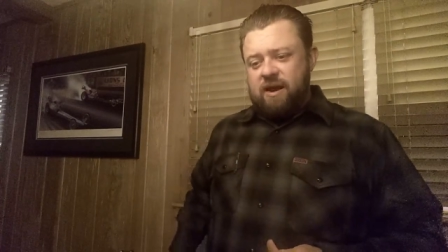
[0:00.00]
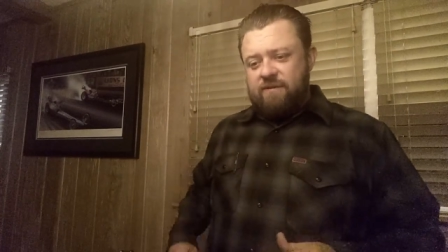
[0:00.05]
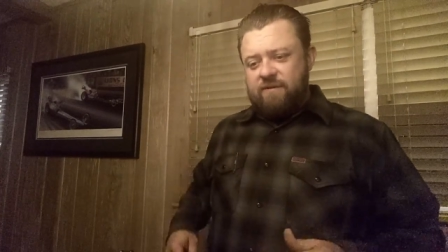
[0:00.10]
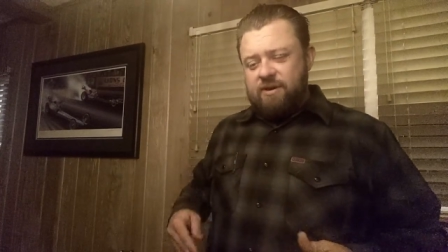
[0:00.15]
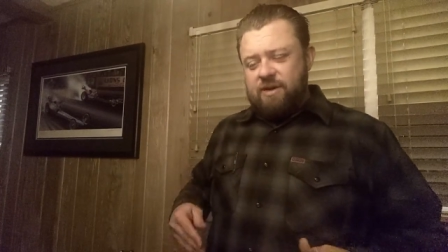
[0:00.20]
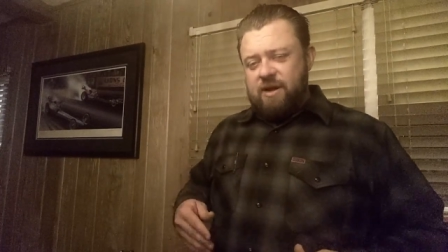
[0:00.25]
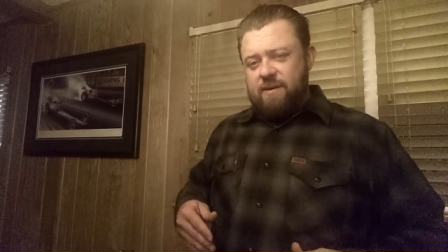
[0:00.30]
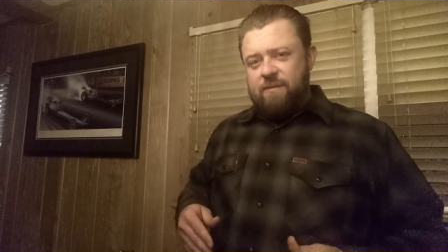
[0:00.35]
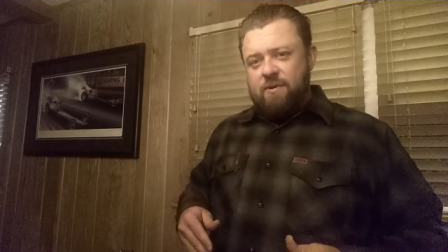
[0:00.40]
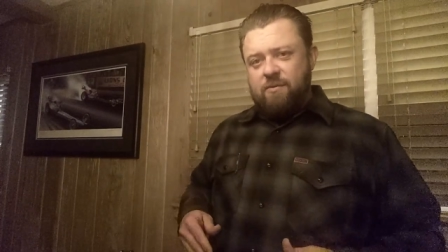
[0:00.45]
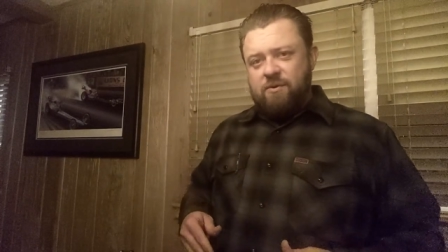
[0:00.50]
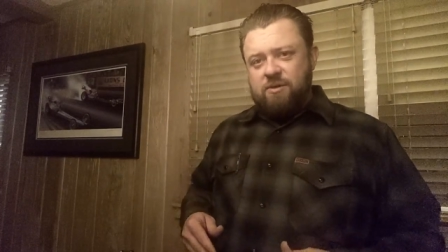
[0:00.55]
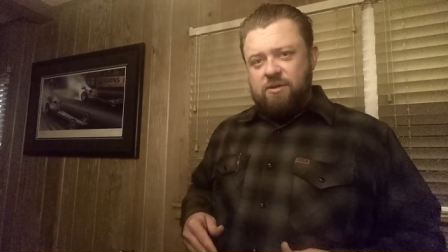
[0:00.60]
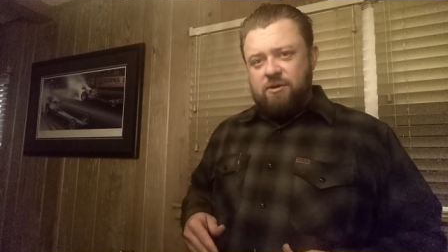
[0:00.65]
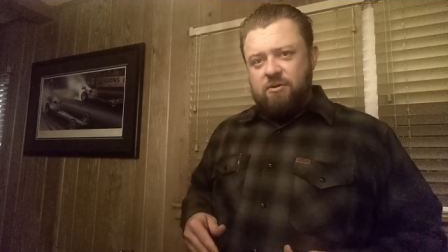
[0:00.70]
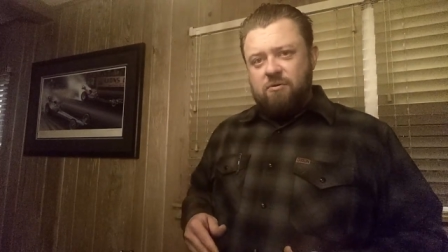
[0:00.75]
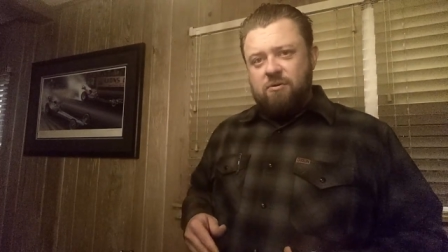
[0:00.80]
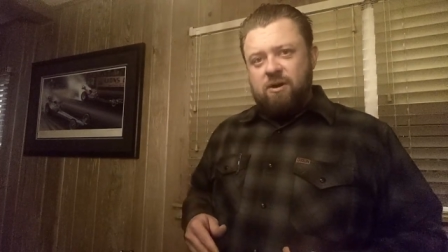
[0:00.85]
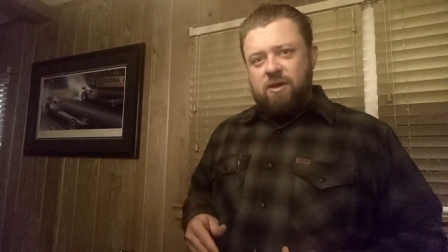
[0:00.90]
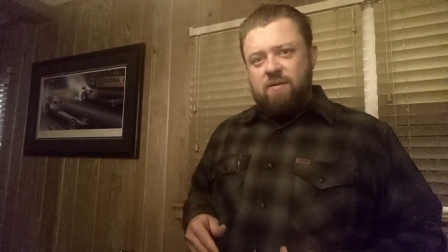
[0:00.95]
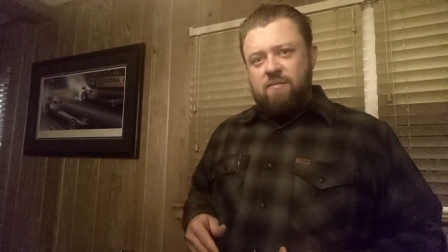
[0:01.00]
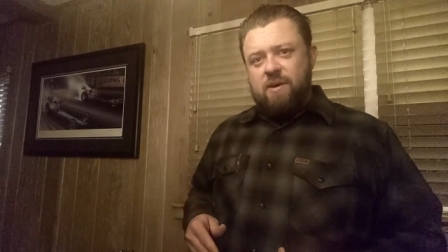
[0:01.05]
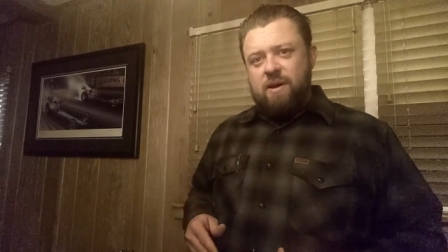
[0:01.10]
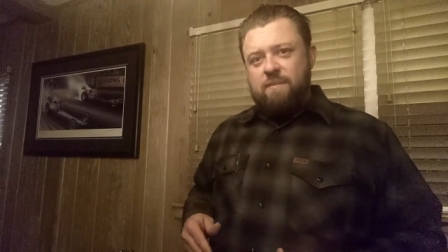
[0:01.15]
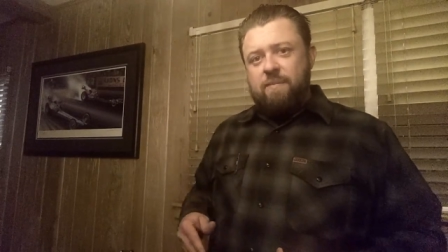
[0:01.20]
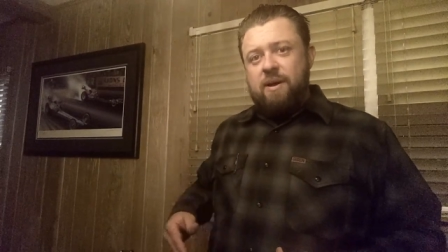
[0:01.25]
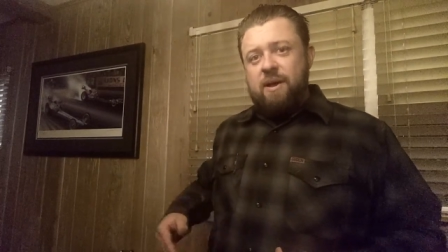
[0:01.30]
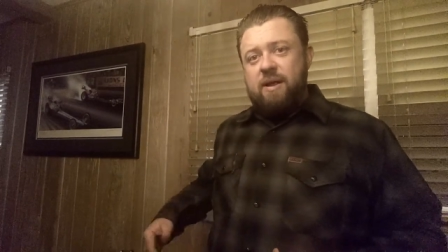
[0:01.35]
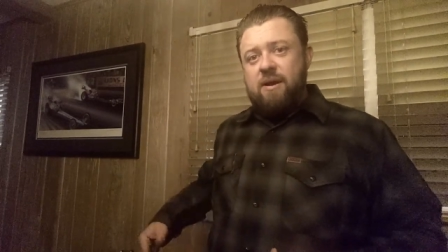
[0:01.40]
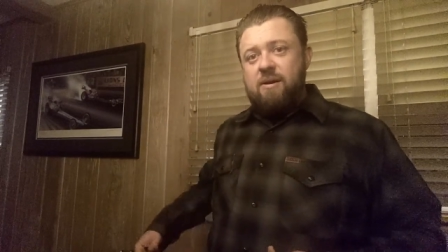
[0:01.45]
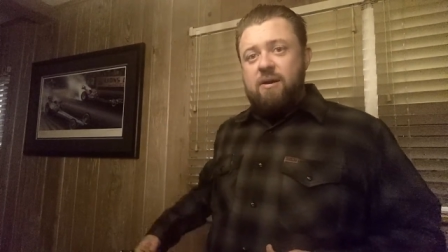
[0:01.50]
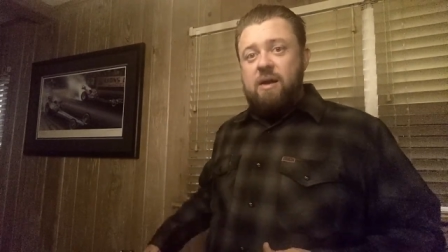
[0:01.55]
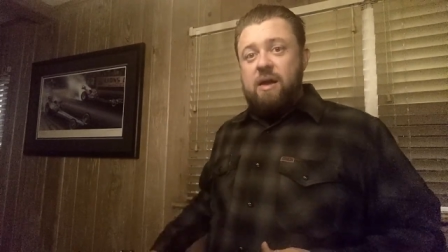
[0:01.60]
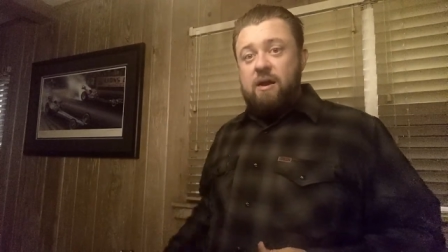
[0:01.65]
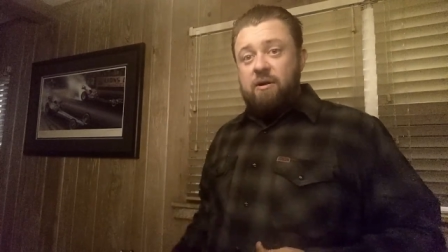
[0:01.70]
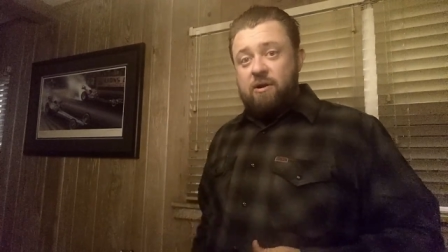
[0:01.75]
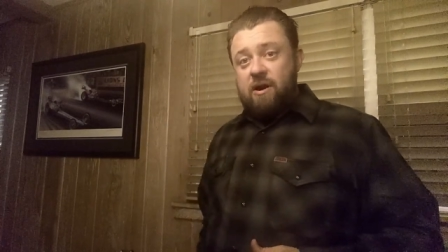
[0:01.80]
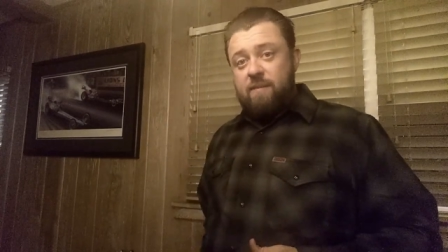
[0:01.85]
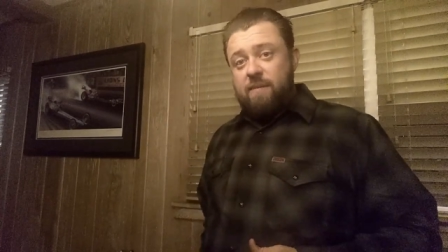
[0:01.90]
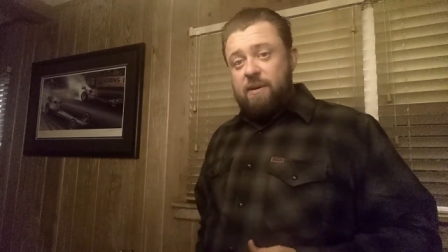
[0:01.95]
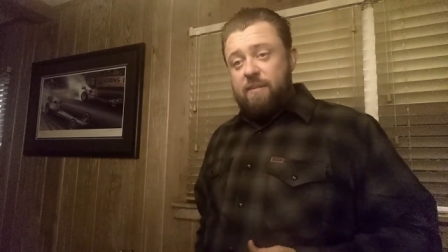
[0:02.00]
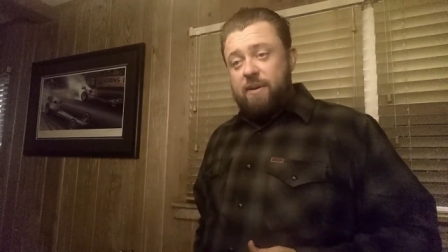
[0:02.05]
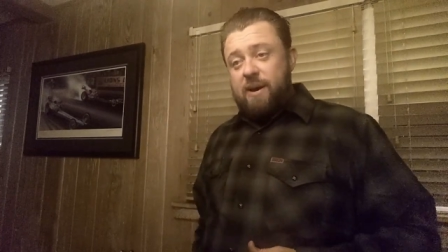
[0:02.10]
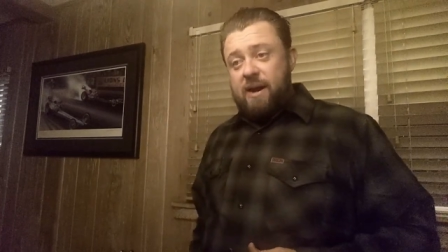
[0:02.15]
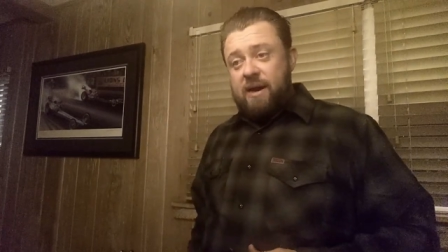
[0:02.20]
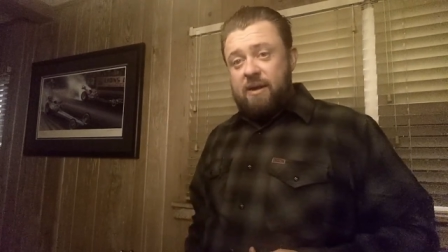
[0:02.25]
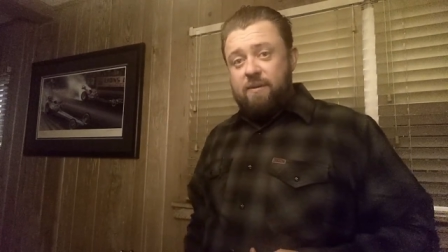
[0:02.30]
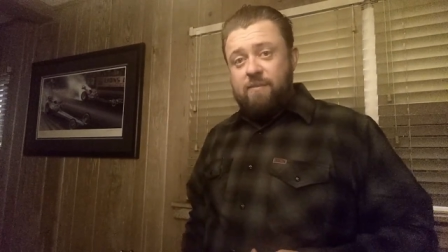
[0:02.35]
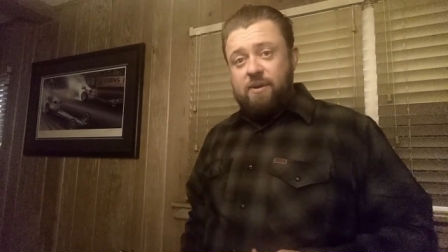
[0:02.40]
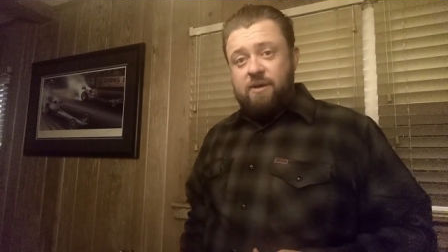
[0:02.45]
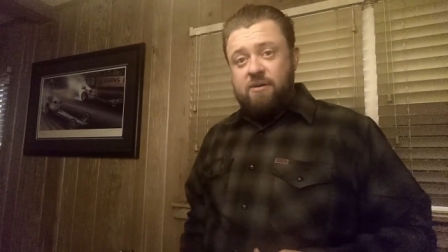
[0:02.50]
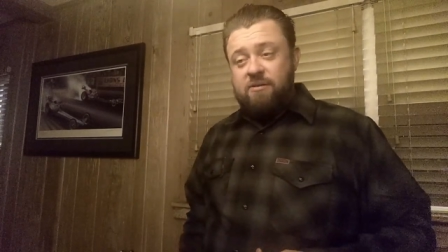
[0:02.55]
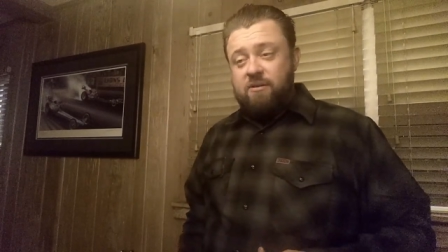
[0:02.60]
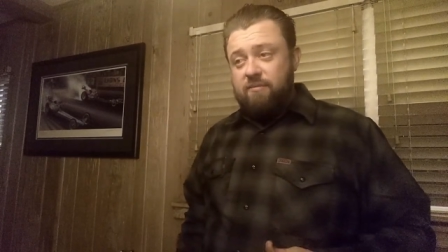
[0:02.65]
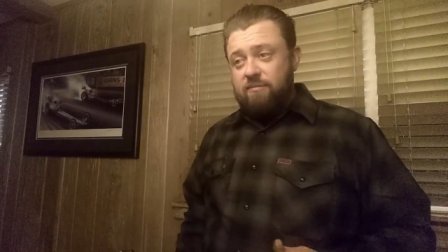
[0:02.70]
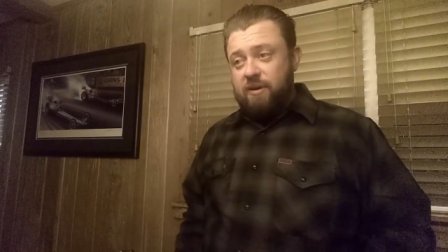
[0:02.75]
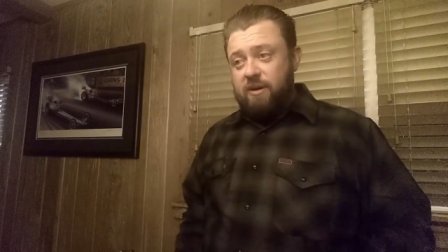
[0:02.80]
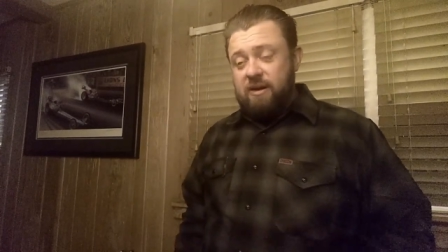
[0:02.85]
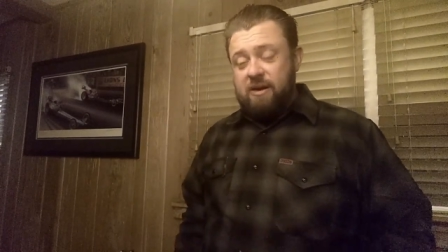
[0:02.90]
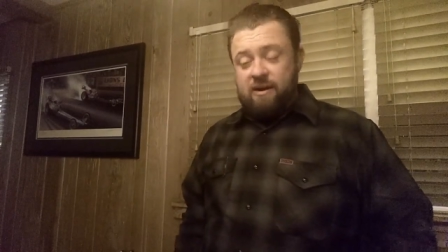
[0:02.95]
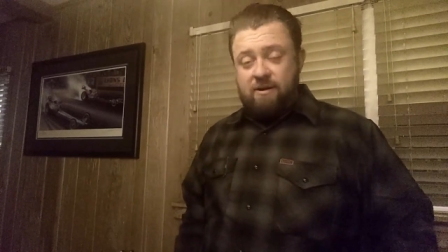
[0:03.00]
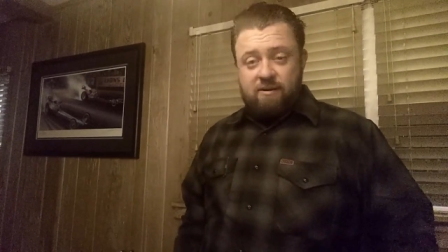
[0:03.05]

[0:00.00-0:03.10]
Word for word: every time I went to go get my pen, I grabbed my pocket because I've been